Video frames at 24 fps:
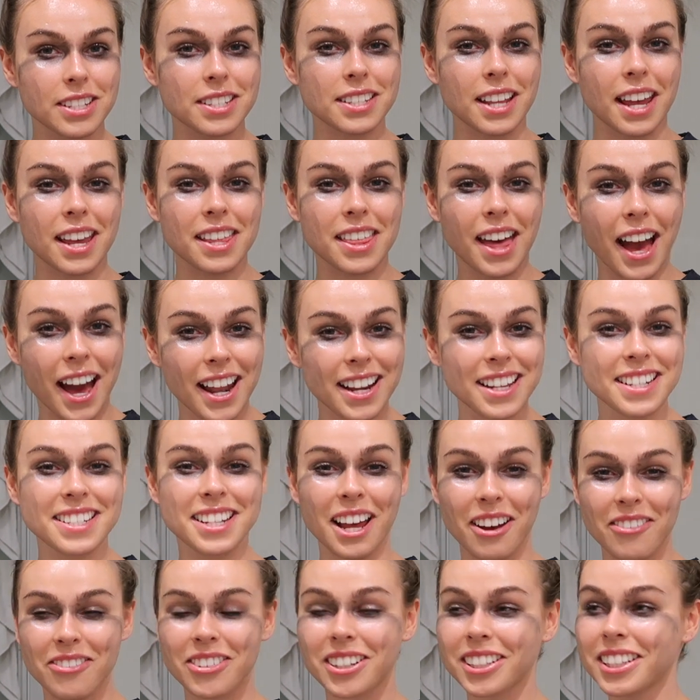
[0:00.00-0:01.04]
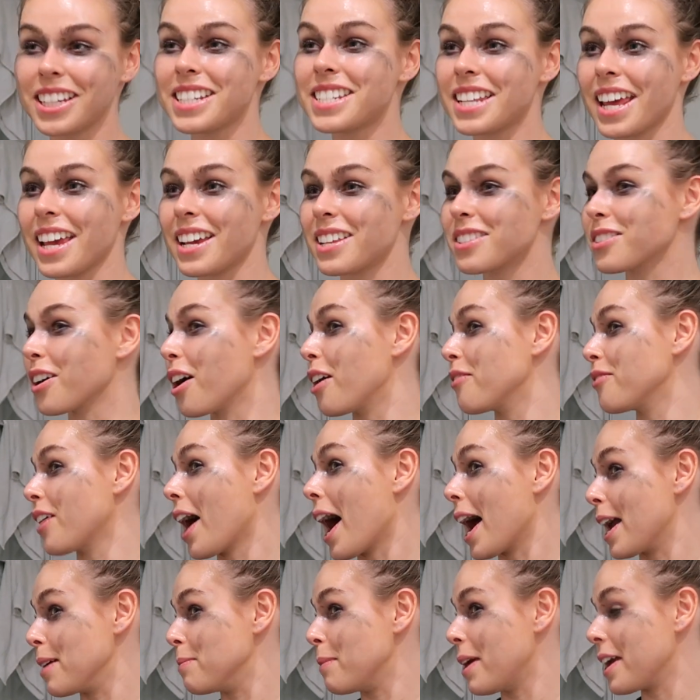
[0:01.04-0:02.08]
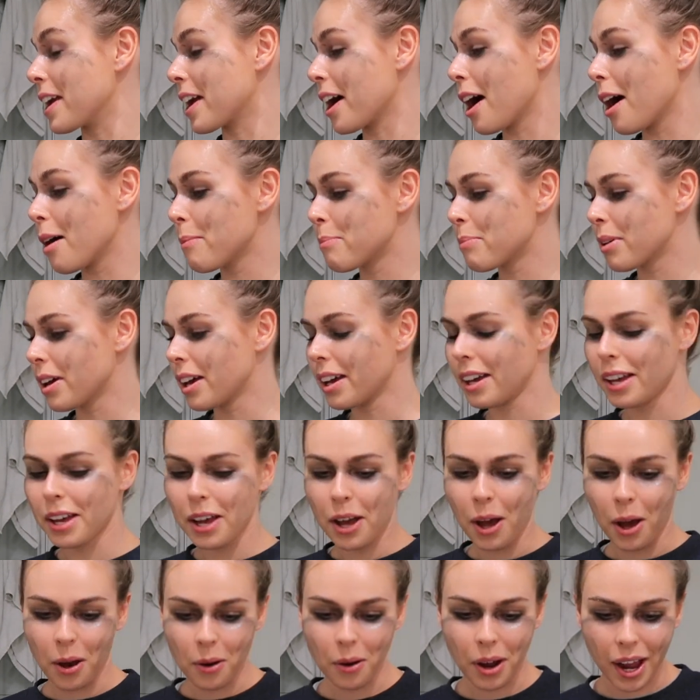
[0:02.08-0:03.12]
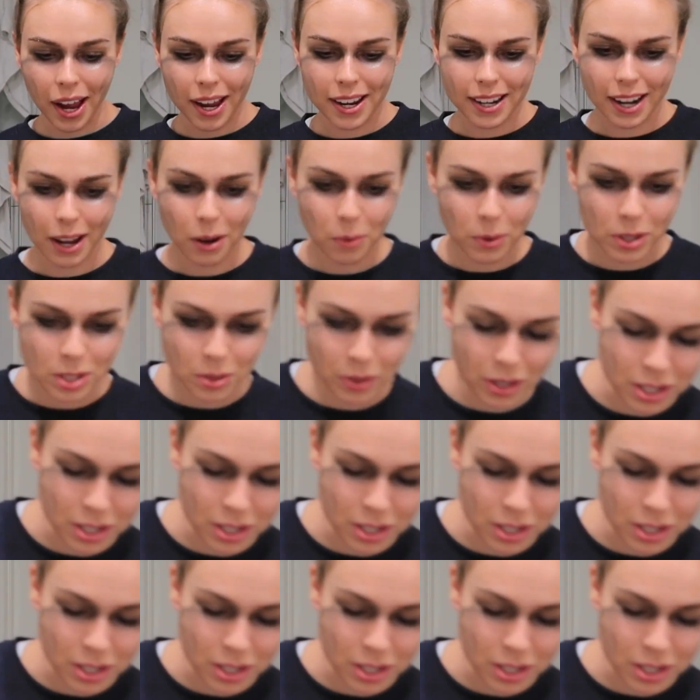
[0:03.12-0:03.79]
to say that it definitely takes off eye makeup. Okay, now what do